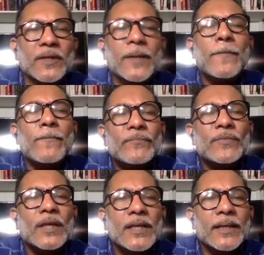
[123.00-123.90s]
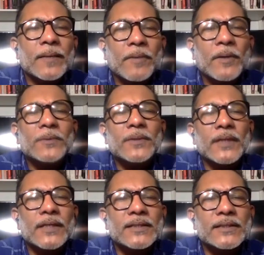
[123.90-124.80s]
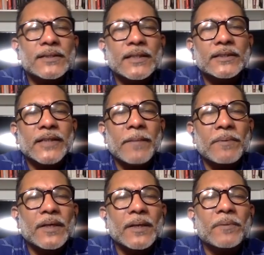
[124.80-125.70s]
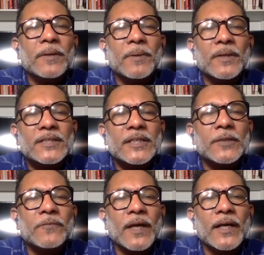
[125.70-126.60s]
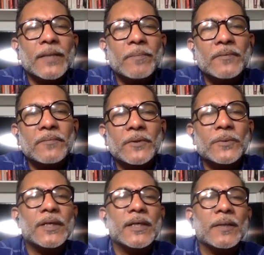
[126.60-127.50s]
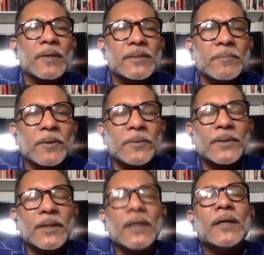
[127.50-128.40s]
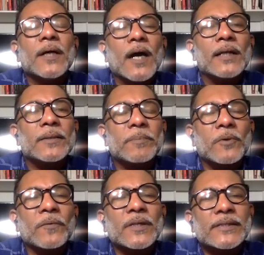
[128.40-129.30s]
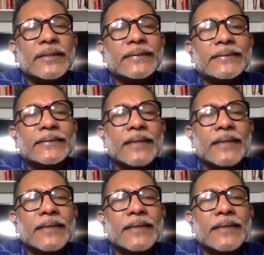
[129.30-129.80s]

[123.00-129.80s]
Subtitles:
we hear about the resistance shaping up in Panjshir Valley, but we don't hear much about other provinces.